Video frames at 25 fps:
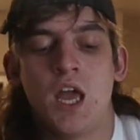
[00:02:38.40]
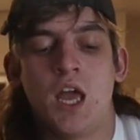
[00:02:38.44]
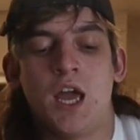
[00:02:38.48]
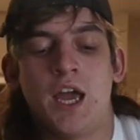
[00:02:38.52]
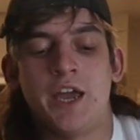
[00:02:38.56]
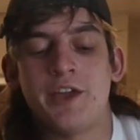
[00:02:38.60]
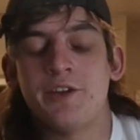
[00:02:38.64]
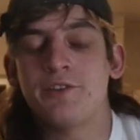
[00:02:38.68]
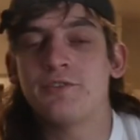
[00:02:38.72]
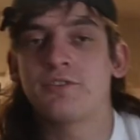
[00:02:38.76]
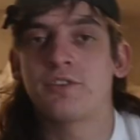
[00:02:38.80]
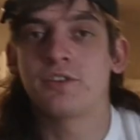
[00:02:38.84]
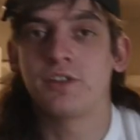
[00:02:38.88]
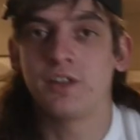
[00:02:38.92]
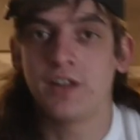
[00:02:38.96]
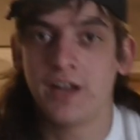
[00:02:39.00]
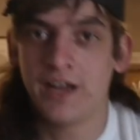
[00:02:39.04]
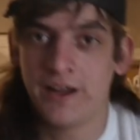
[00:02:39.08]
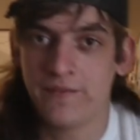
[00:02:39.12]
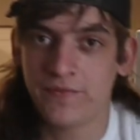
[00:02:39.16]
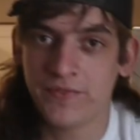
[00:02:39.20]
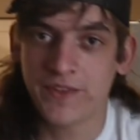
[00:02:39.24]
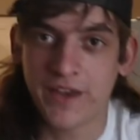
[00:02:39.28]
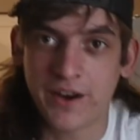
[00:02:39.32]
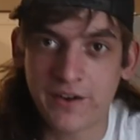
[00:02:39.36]
I use it a
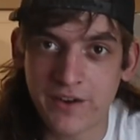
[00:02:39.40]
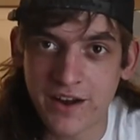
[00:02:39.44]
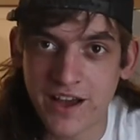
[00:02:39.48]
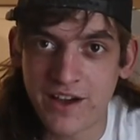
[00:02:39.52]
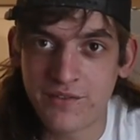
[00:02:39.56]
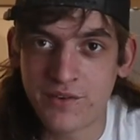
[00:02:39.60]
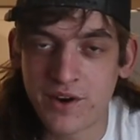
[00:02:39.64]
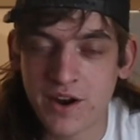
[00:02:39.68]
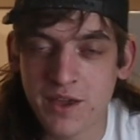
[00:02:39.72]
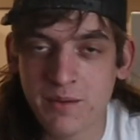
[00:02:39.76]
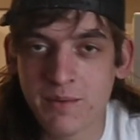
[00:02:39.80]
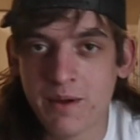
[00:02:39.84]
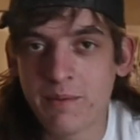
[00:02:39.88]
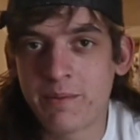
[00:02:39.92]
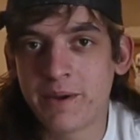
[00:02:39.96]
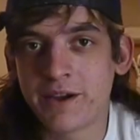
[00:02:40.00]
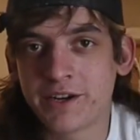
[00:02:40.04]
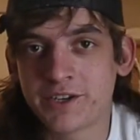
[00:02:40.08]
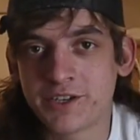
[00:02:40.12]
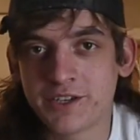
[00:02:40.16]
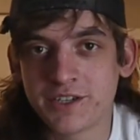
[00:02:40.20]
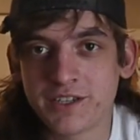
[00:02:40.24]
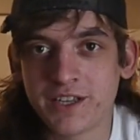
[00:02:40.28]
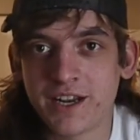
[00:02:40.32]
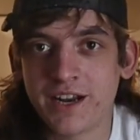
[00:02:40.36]
lot. I don't have any of my
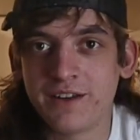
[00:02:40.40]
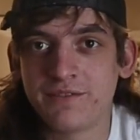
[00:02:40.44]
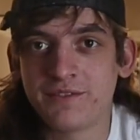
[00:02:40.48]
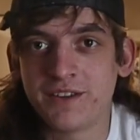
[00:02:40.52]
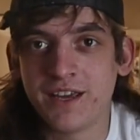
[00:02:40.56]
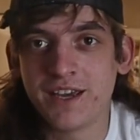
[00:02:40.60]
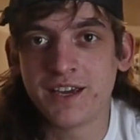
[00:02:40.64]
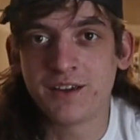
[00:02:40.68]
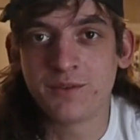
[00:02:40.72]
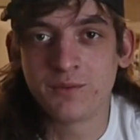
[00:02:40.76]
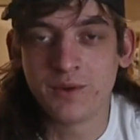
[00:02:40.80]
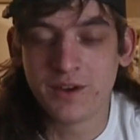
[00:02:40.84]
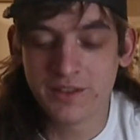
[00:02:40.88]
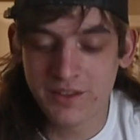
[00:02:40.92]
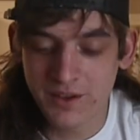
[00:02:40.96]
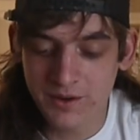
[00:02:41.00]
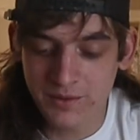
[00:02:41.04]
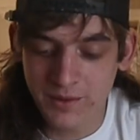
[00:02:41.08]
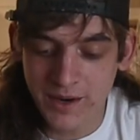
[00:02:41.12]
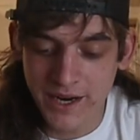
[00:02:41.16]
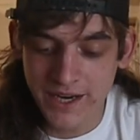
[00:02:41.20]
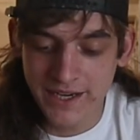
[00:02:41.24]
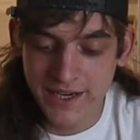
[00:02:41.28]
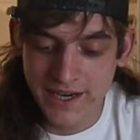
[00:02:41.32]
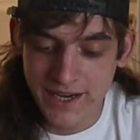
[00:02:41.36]
pictures that I've taken with it
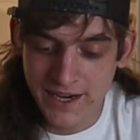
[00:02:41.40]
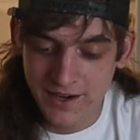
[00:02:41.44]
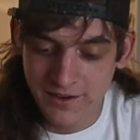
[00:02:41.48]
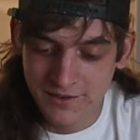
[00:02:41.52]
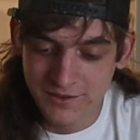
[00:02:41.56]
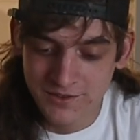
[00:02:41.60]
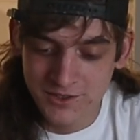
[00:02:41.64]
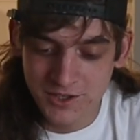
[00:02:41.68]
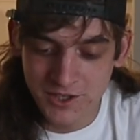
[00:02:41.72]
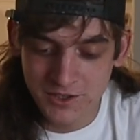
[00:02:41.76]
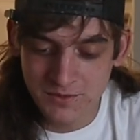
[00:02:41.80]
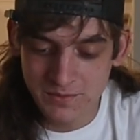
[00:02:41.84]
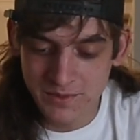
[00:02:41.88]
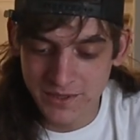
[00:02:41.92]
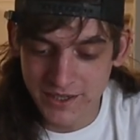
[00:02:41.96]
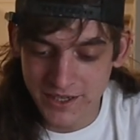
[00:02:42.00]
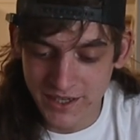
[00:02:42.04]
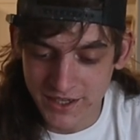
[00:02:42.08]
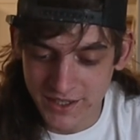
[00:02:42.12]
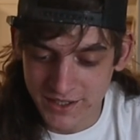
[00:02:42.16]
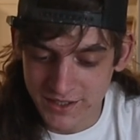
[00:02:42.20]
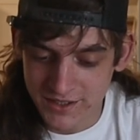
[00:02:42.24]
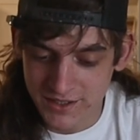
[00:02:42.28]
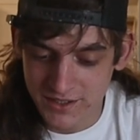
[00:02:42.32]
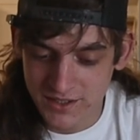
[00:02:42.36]
right now just
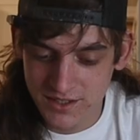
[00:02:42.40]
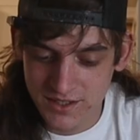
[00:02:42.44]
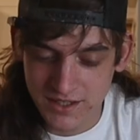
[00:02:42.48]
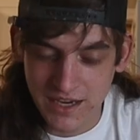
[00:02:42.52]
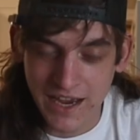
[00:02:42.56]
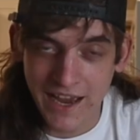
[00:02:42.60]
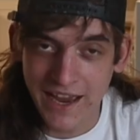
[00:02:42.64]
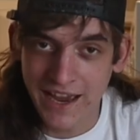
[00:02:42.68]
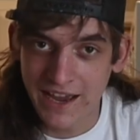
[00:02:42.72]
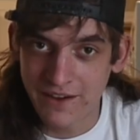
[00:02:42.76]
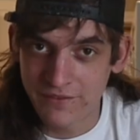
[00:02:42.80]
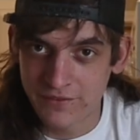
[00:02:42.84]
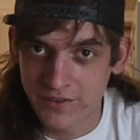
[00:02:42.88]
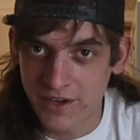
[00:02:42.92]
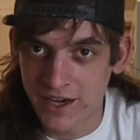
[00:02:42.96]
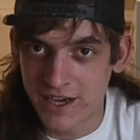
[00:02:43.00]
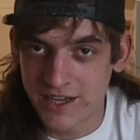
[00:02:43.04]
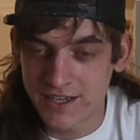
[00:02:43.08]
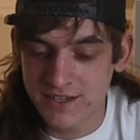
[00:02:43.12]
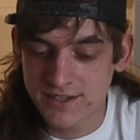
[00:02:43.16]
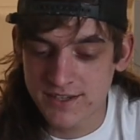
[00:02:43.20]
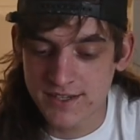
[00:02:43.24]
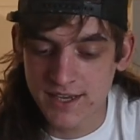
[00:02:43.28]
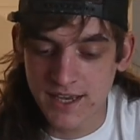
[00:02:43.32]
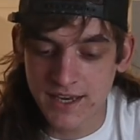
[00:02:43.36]
because I have
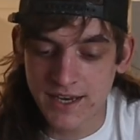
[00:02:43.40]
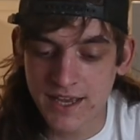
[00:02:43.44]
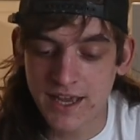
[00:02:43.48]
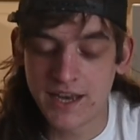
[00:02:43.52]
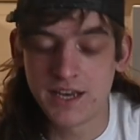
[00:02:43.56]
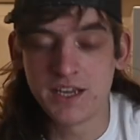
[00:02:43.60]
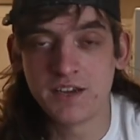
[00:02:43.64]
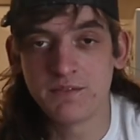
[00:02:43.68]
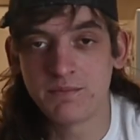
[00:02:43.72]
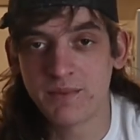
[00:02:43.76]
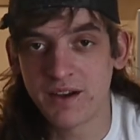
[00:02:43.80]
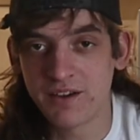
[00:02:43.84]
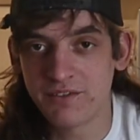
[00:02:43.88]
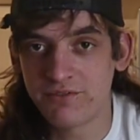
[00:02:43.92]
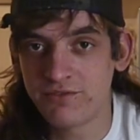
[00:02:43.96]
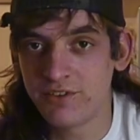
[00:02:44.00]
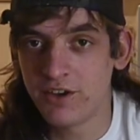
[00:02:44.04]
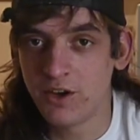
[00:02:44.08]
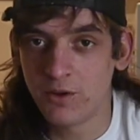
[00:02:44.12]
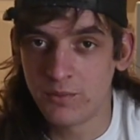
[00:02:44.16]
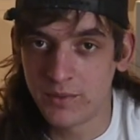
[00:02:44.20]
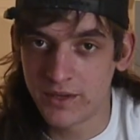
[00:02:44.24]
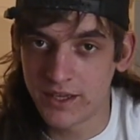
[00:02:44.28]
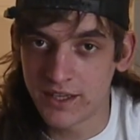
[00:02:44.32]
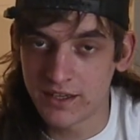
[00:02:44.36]
not sent any of my
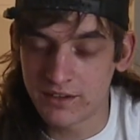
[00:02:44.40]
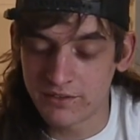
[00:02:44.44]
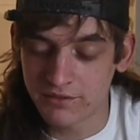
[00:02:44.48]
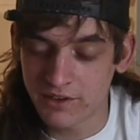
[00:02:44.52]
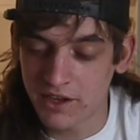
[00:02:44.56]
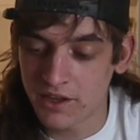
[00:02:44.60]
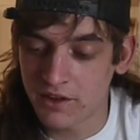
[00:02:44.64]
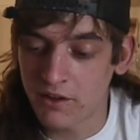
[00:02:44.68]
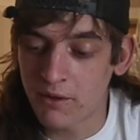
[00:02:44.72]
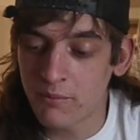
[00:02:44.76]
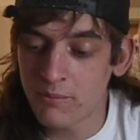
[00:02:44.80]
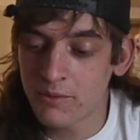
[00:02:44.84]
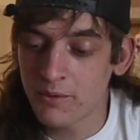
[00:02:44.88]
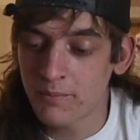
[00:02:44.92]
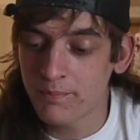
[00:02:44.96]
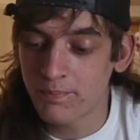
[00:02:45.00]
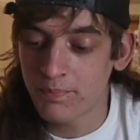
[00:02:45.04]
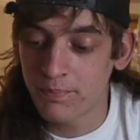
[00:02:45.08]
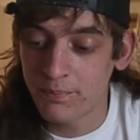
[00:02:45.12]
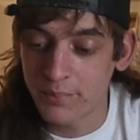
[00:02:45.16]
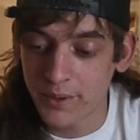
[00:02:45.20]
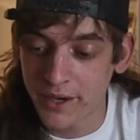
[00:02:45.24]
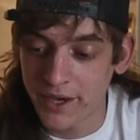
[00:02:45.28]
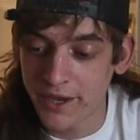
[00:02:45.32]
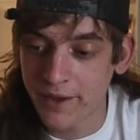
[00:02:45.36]
film to get developed,
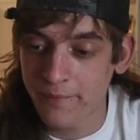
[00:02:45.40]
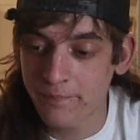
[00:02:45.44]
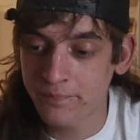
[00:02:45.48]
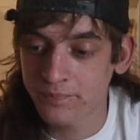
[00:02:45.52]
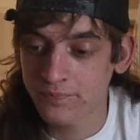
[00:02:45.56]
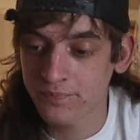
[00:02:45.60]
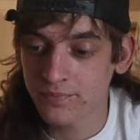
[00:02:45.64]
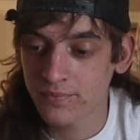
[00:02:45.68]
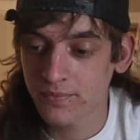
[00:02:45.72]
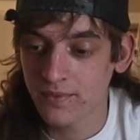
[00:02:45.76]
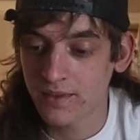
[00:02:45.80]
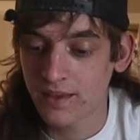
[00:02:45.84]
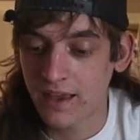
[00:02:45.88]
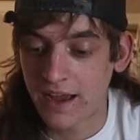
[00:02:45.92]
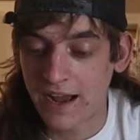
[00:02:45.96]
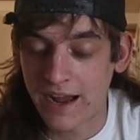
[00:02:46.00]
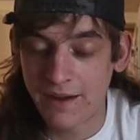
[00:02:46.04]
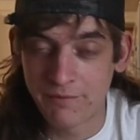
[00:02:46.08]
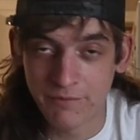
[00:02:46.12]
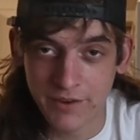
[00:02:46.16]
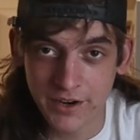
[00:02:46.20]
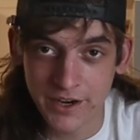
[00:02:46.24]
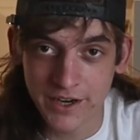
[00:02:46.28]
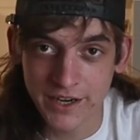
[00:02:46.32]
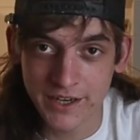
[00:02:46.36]
but
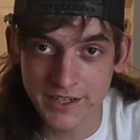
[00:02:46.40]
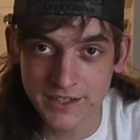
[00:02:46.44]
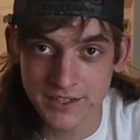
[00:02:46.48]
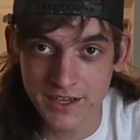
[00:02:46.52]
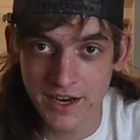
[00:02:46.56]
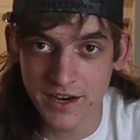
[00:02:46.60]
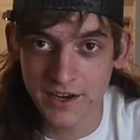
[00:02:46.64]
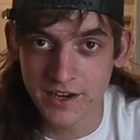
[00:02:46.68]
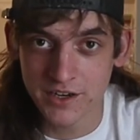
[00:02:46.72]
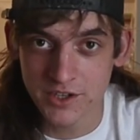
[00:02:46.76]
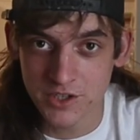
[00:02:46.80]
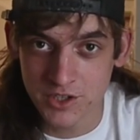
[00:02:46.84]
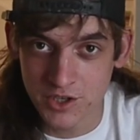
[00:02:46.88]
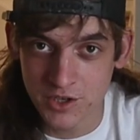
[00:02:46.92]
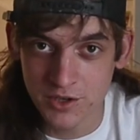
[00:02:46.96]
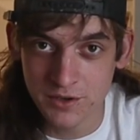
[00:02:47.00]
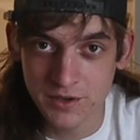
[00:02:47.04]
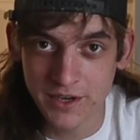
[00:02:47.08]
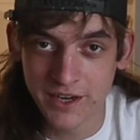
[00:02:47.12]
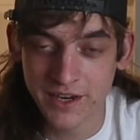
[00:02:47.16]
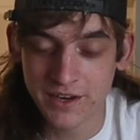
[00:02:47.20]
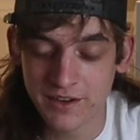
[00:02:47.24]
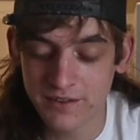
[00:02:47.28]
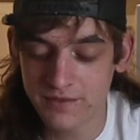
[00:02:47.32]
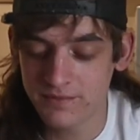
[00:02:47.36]
I'm very excited to
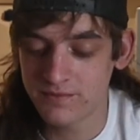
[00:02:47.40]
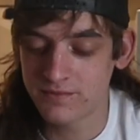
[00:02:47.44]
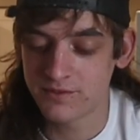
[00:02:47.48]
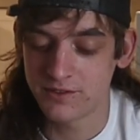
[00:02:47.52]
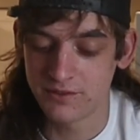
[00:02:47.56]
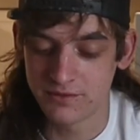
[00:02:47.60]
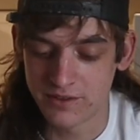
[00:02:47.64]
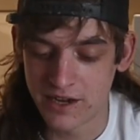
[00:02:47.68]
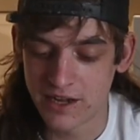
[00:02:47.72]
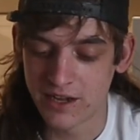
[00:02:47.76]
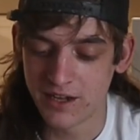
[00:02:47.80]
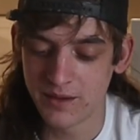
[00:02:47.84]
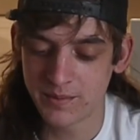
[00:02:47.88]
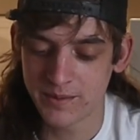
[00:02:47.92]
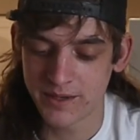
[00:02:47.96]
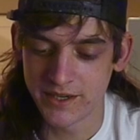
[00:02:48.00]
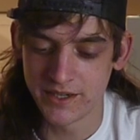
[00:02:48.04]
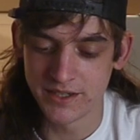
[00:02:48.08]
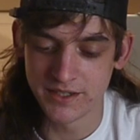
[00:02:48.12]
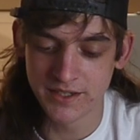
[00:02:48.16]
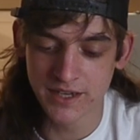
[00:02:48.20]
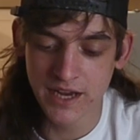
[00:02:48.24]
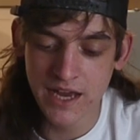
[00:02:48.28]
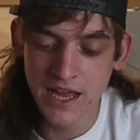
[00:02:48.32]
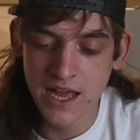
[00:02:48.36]
get it developed
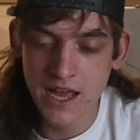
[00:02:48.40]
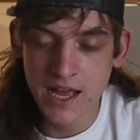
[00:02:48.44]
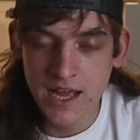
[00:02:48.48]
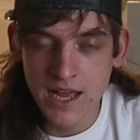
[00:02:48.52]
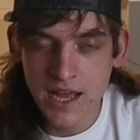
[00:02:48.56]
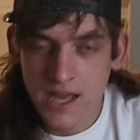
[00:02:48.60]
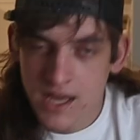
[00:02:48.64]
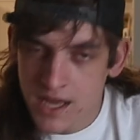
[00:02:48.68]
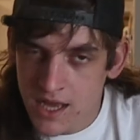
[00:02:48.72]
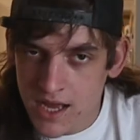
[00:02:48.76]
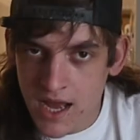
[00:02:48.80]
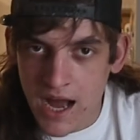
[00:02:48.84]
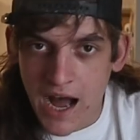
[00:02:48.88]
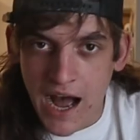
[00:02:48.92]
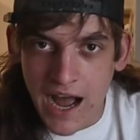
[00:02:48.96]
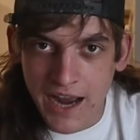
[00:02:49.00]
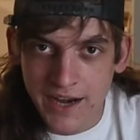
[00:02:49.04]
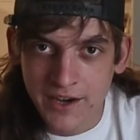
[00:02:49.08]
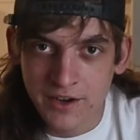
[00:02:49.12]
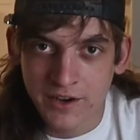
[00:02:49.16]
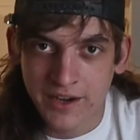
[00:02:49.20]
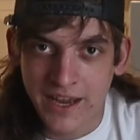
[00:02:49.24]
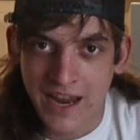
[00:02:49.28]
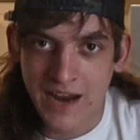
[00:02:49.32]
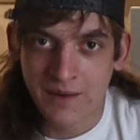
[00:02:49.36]
because I
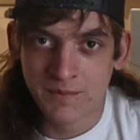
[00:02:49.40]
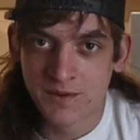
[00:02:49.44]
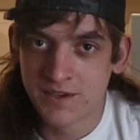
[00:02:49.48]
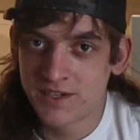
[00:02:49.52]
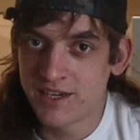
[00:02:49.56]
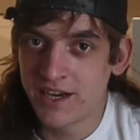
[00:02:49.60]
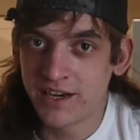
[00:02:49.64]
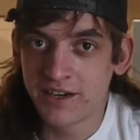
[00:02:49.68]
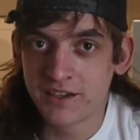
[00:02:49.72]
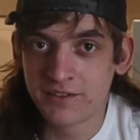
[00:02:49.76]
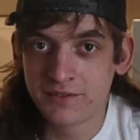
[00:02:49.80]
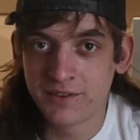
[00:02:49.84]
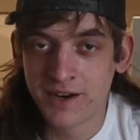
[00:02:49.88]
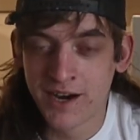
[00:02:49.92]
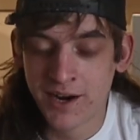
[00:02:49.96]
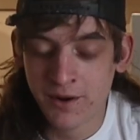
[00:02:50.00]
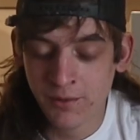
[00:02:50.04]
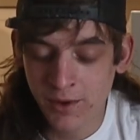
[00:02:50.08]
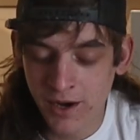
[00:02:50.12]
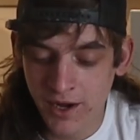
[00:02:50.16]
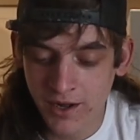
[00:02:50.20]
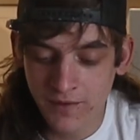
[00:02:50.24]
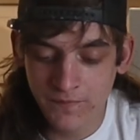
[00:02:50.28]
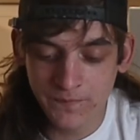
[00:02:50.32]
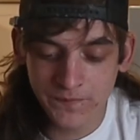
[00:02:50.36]
know camera settings very
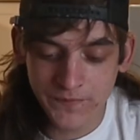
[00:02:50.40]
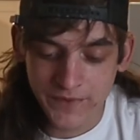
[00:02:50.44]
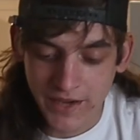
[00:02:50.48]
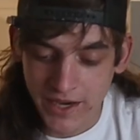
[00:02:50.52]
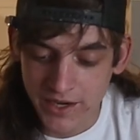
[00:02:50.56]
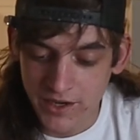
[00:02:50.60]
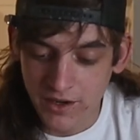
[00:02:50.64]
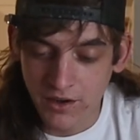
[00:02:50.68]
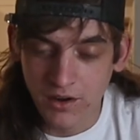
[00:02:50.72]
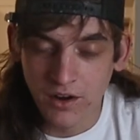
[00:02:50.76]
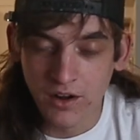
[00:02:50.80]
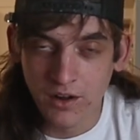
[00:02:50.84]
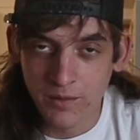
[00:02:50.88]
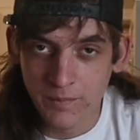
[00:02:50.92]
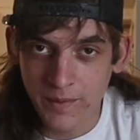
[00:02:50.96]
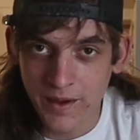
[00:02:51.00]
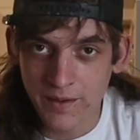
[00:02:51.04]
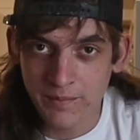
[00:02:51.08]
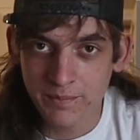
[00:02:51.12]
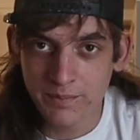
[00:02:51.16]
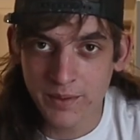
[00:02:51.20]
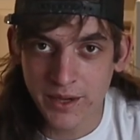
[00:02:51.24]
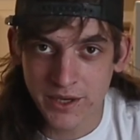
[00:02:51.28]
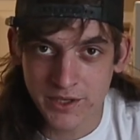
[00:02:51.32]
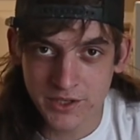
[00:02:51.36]
well. I know all my
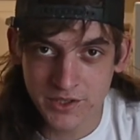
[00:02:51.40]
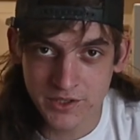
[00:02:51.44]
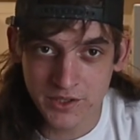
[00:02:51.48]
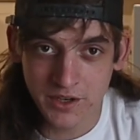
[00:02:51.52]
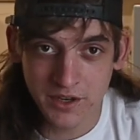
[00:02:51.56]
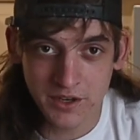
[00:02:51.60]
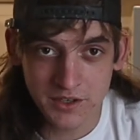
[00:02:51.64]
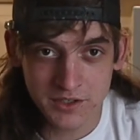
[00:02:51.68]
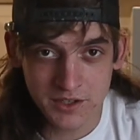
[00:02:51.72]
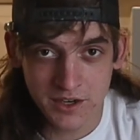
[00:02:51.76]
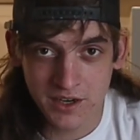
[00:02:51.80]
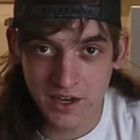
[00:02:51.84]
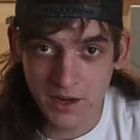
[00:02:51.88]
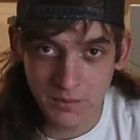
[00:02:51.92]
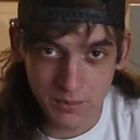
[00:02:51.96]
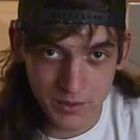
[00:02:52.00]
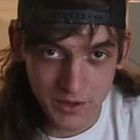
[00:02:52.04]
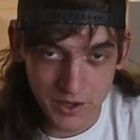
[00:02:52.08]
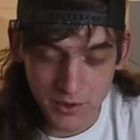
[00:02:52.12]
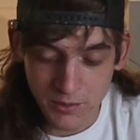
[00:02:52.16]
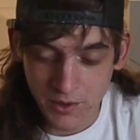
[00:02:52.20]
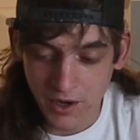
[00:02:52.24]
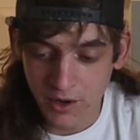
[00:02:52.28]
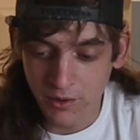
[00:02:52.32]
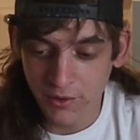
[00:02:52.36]
pictures are going to turn out
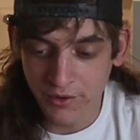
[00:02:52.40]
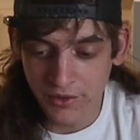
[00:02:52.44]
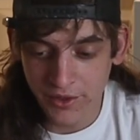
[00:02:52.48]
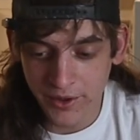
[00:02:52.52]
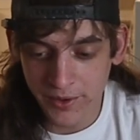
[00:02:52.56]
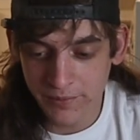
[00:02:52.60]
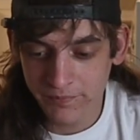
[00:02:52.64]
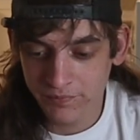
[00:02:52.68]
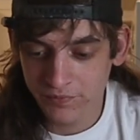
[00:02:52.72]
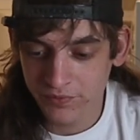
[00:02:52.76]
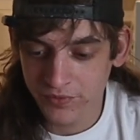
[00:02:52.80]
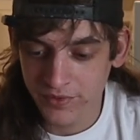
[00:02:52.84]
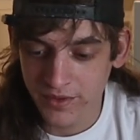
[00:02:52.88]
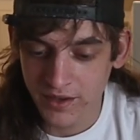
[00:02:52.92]
pretty well with it.